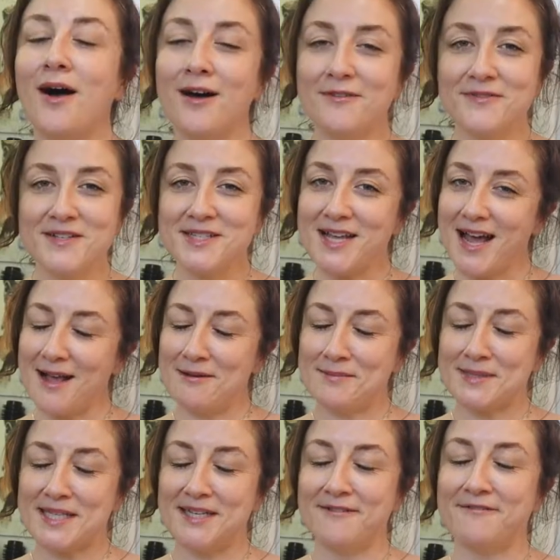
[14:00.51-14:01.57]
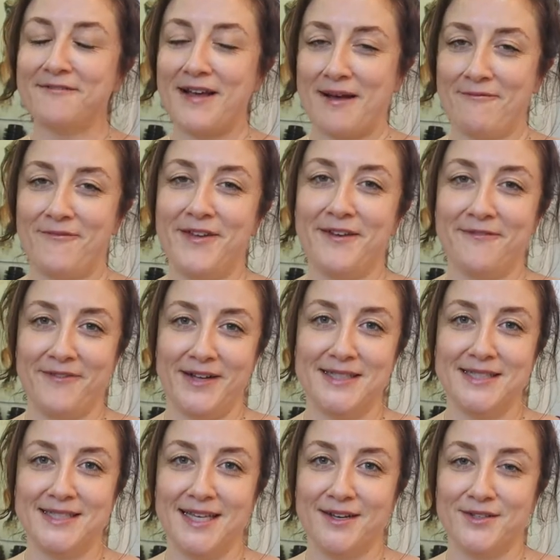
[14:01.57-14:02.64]
Oftentimes in
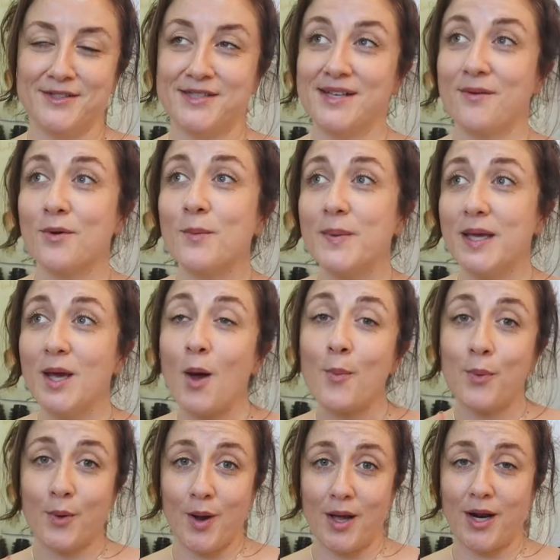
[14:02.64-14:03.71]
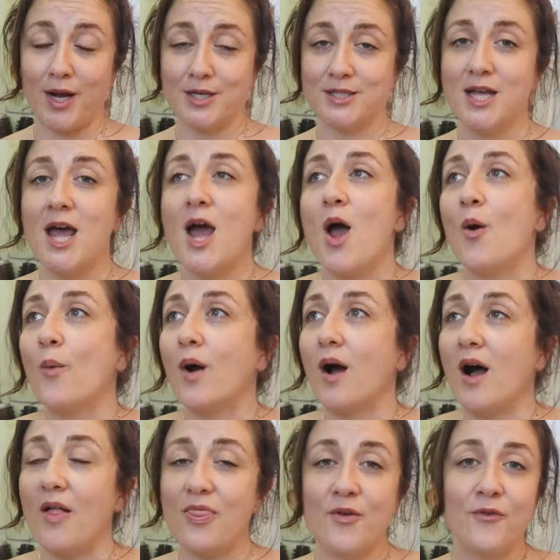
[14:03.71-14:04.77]
FabFitFun sales, there will be a product where
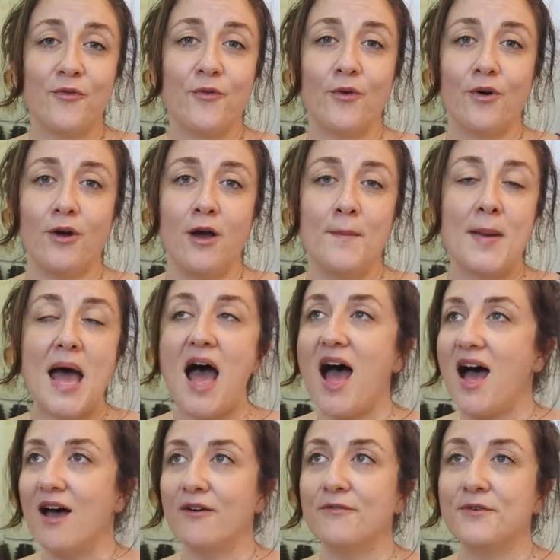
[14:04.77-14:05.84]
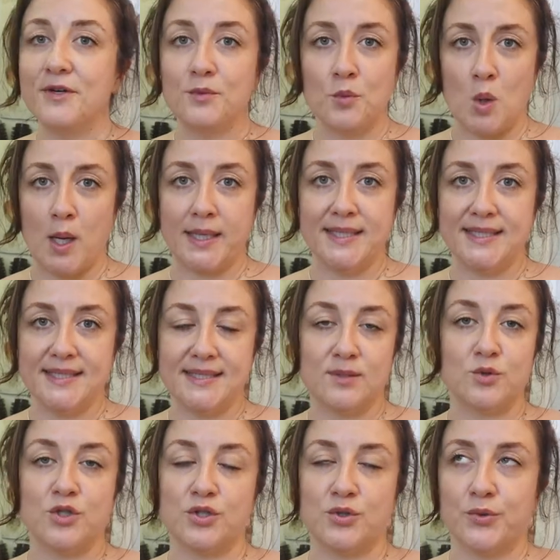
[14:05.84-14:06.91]
on the forum, everyone
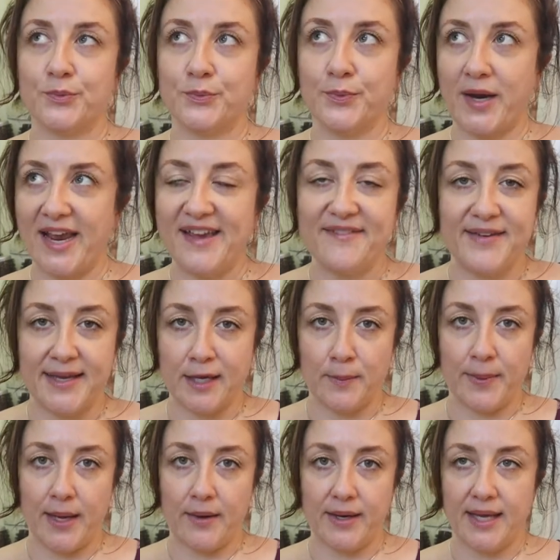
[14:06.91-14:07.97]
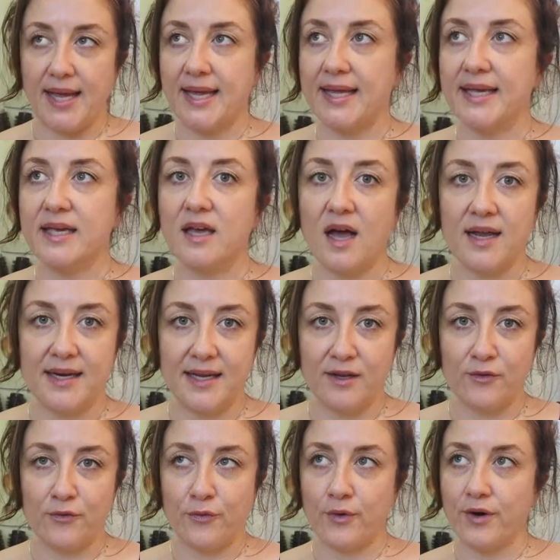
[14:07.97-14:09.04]
is just raving about it and
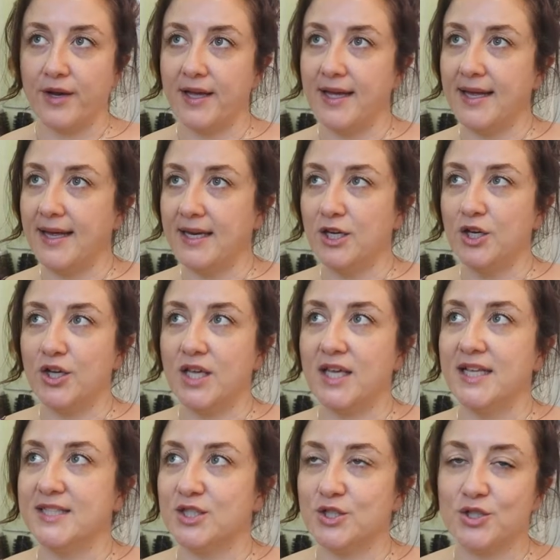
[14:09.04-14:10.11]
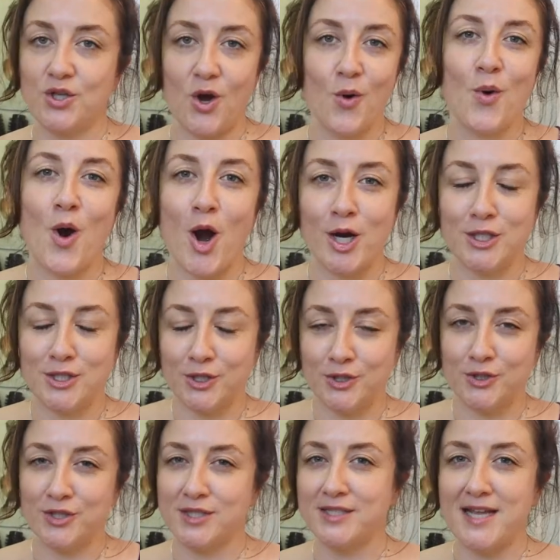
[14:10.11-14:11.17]
gunning for it, and you, it's so hard
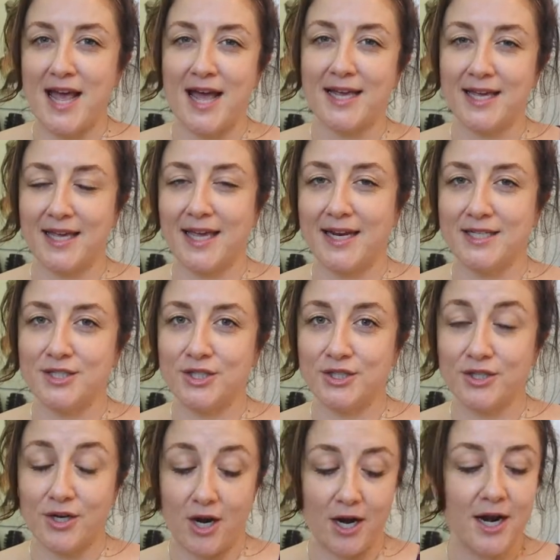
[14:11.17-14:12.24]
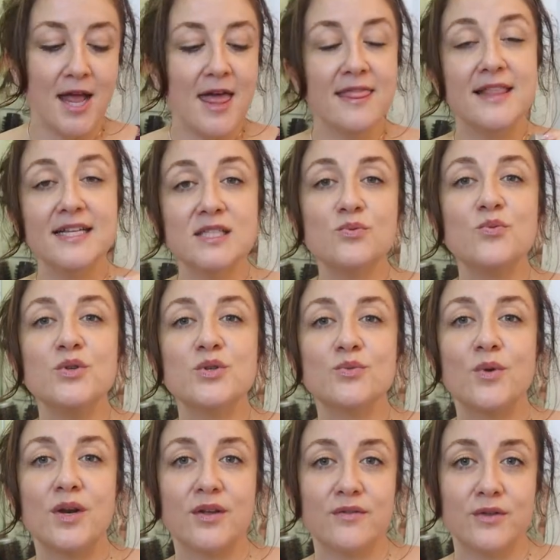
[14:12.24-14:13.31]
to snag and get into your cart. This was
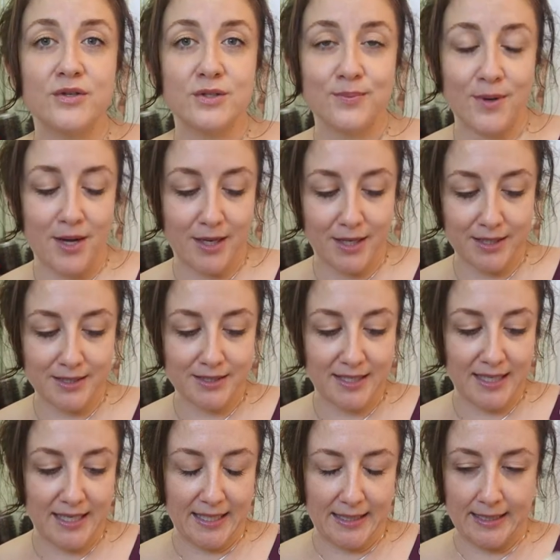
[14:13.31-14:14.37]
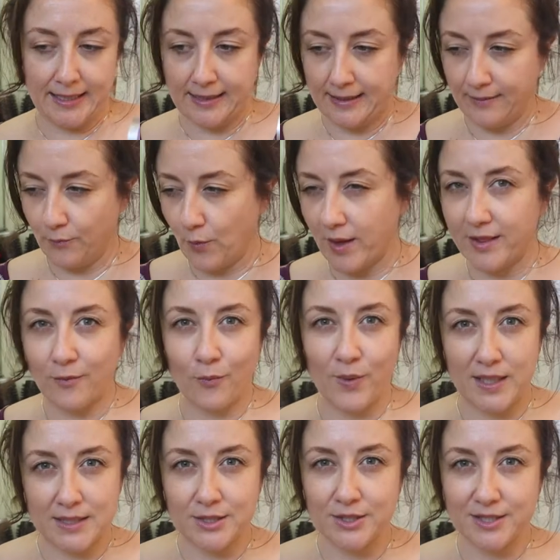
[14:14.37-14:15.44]
one of those products in one of the
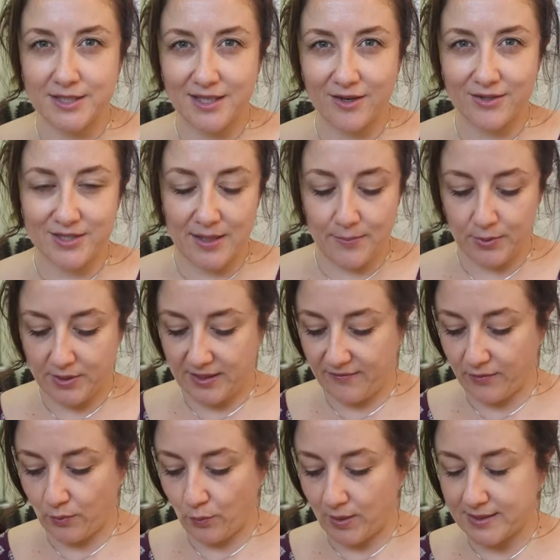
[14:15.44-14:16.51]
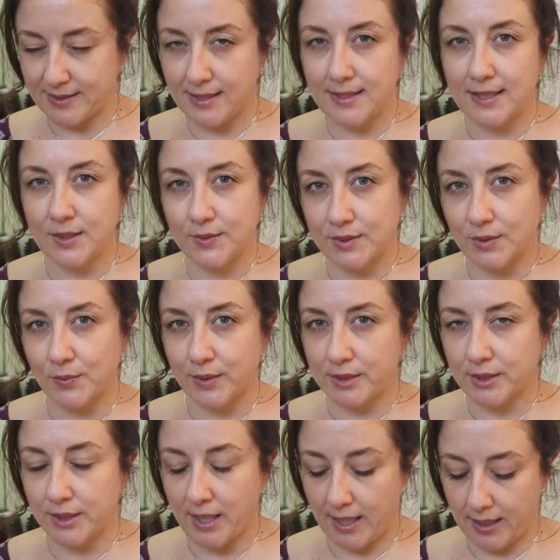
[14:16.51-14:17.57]
winter sales, I believe it was. I think it was the
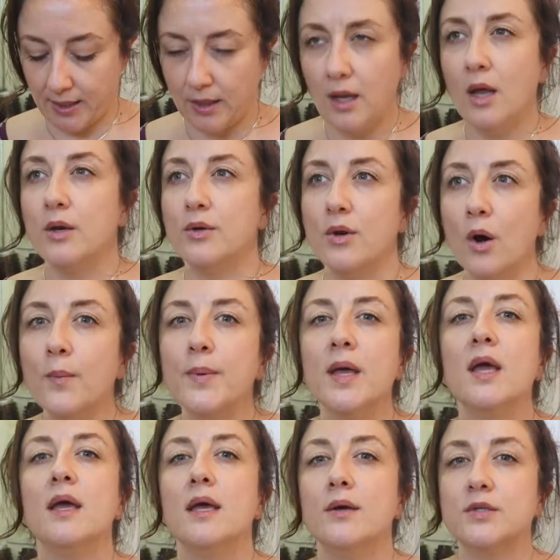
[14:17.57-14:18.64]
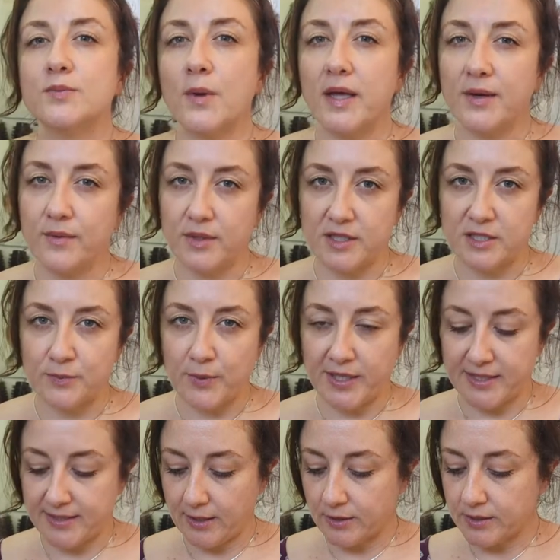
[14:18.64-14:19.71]
winter edit. Nope, it was probably one of the
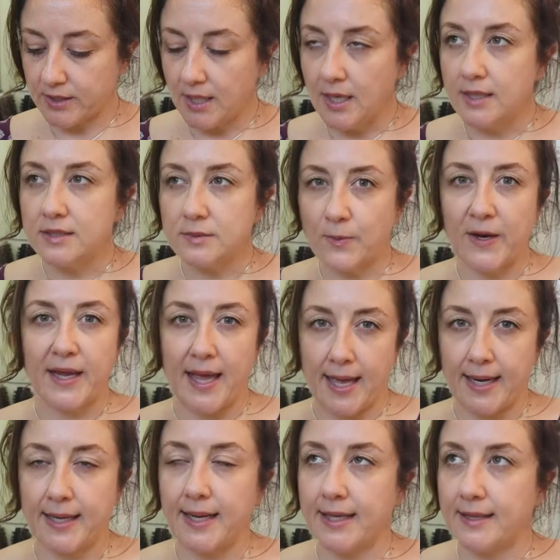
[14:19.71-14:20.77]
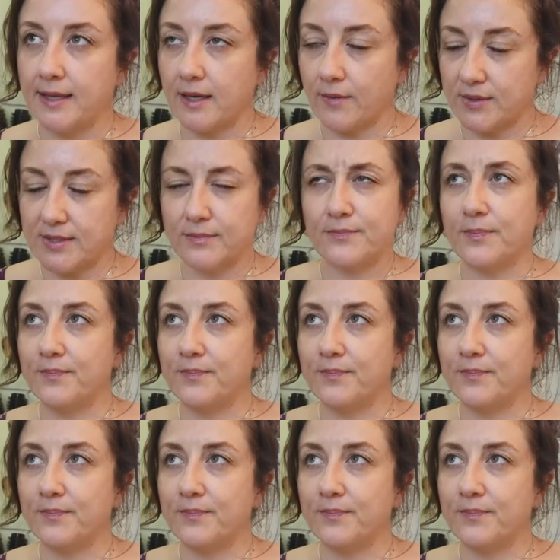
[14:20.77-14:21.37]
spring sales. Spring edit, I think it was.